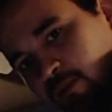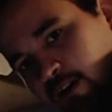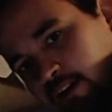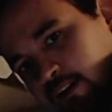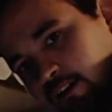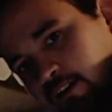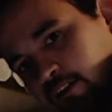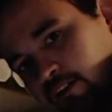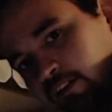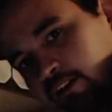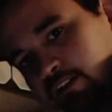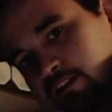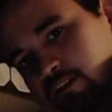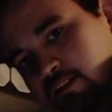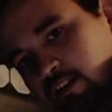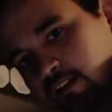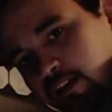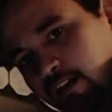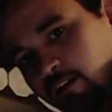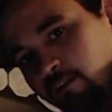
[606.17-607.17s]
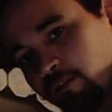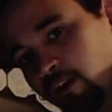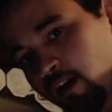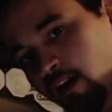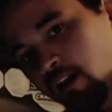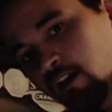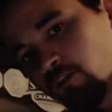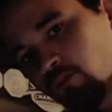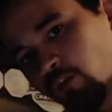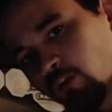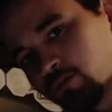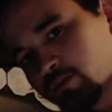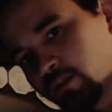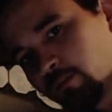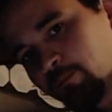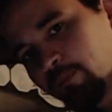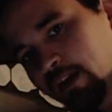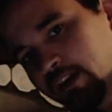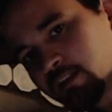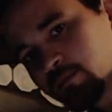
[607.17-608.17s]
here I need to take care of. Those are
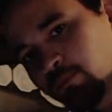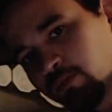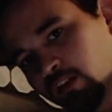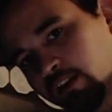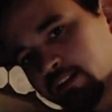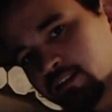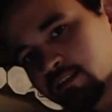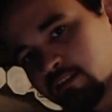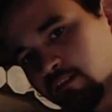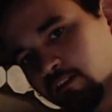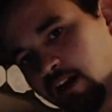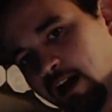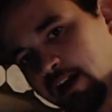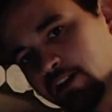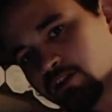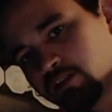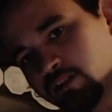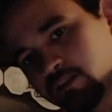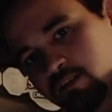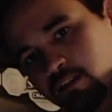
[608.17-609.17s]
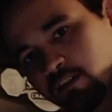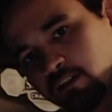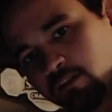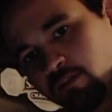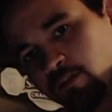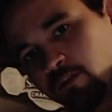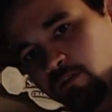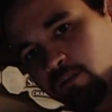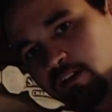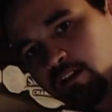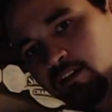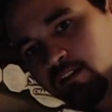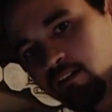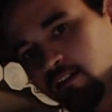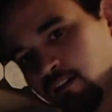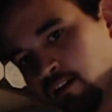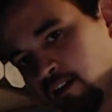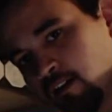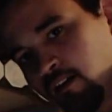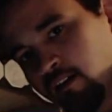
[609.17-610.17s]
base plates that are actually securing
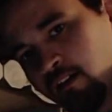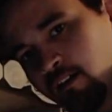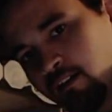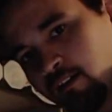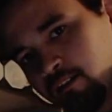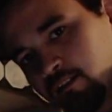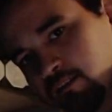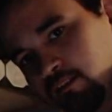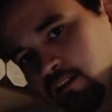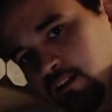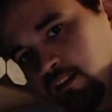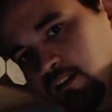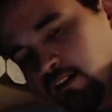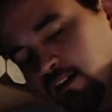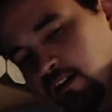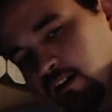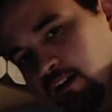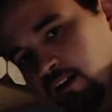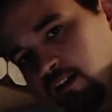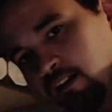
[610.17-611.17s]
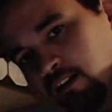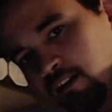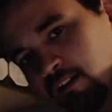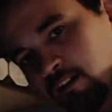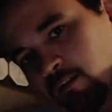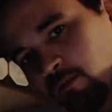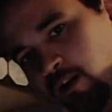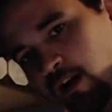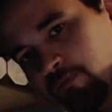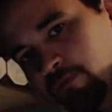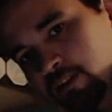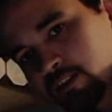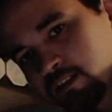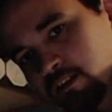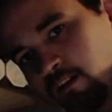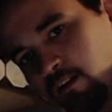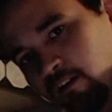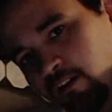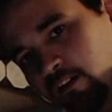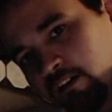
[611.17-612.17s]
the graphics
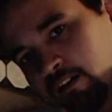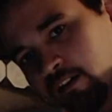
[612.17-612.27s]
card.